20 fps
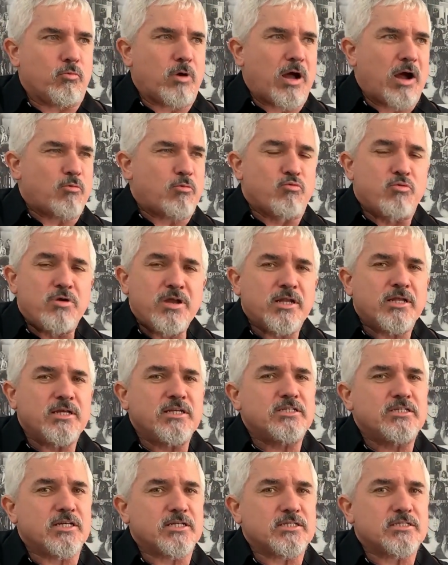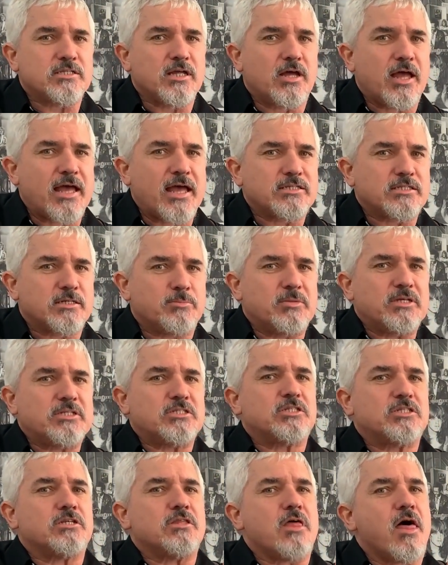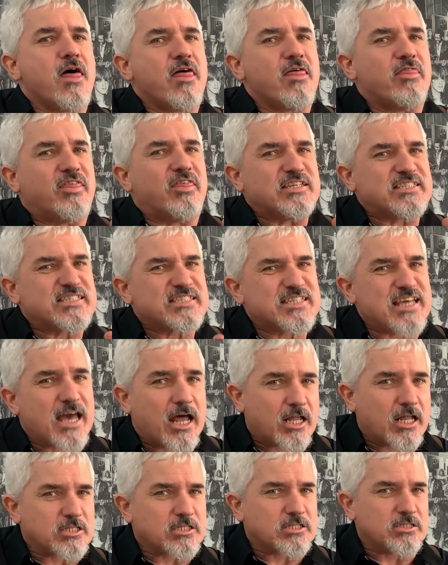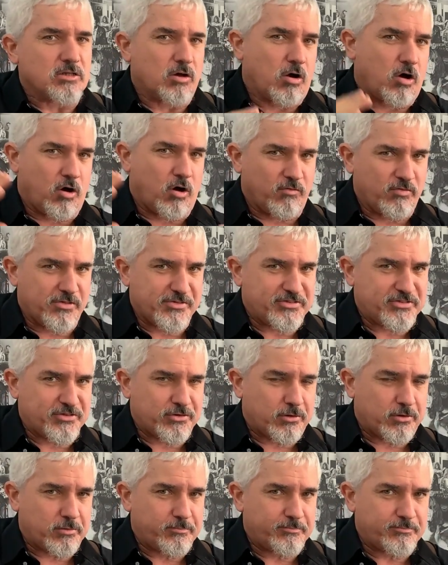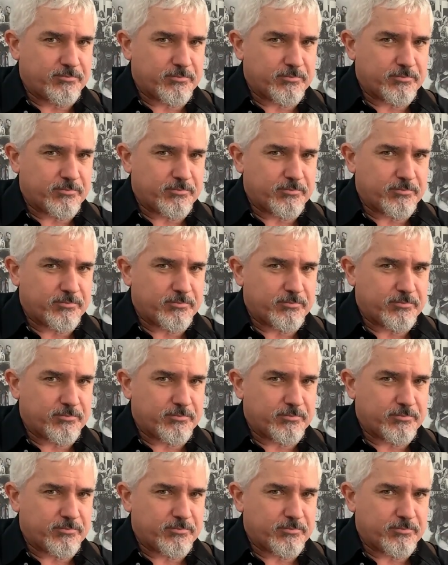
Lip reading: are really just, as I mentioned, the skeleton of the song.